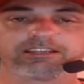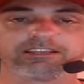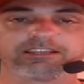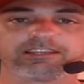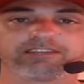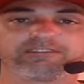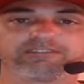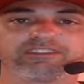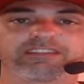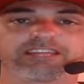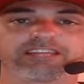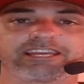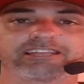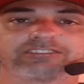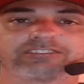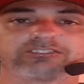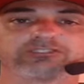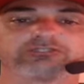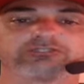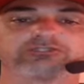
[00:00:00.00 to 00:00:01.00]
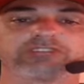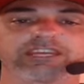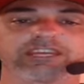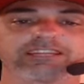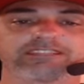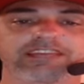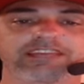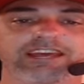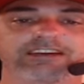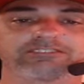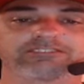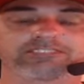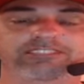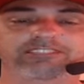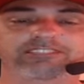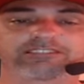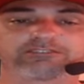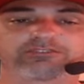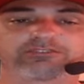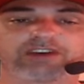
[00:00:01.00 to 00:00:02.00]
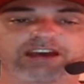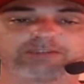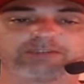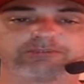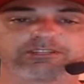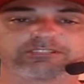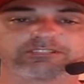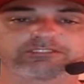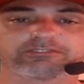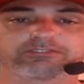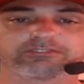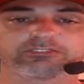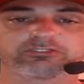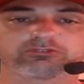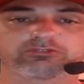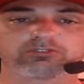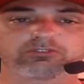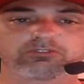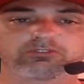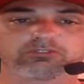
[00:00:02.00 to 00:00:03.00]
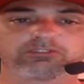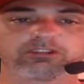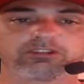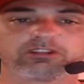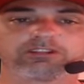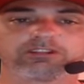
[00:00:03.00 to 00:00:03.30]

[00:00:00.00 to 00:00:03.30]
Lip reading: If he lands 2 takedowns and gets 5 minutes of control,